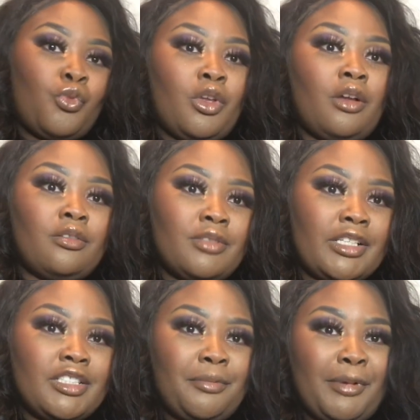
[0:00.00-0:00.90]
oh,
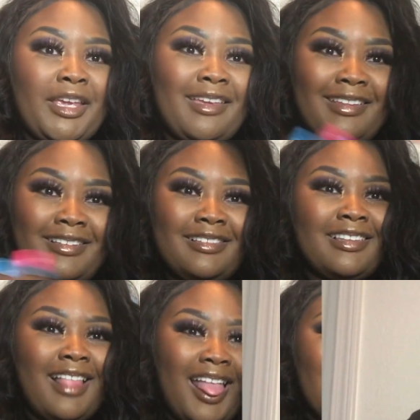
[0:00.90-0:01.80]
I should bring it. All
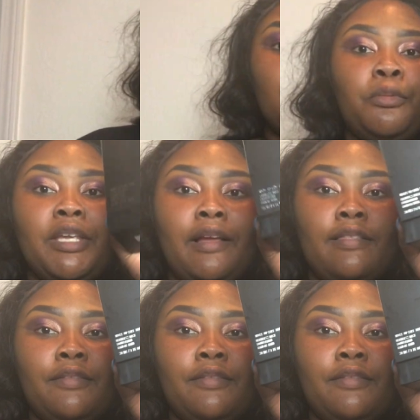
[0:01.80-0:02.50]
right, guys, so we got the